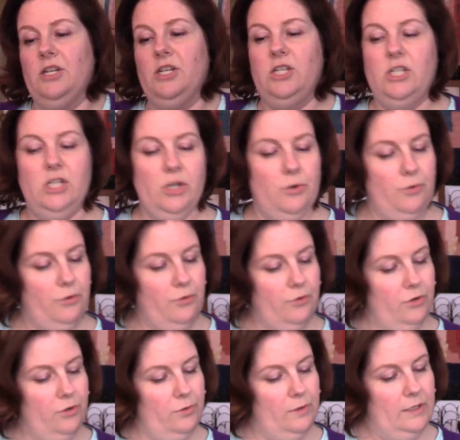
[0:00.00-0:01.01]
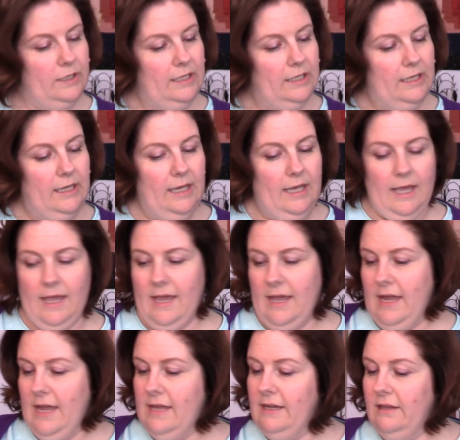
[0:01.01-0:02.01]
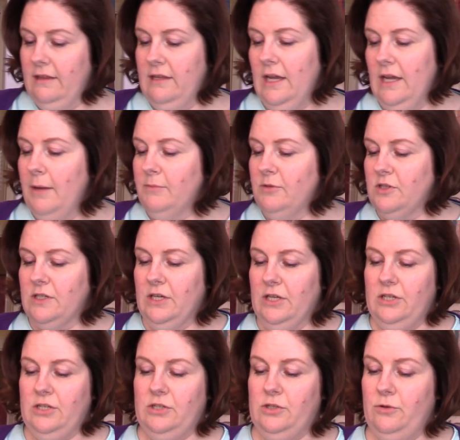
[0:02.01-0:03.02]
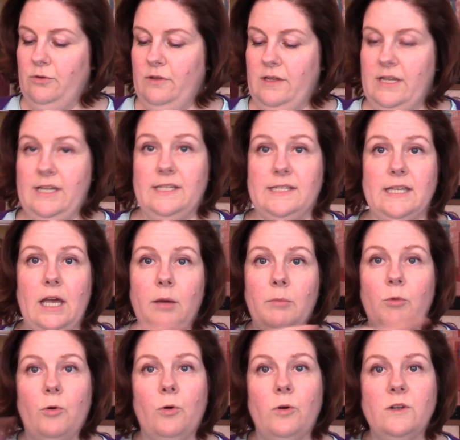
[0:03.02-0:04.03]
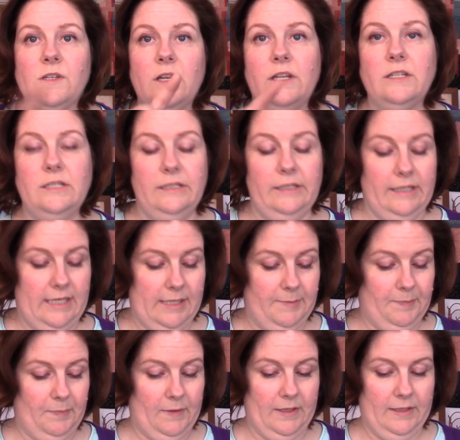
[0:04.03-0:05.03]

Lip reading: of show through. And I think I'm just going to do these horizontally.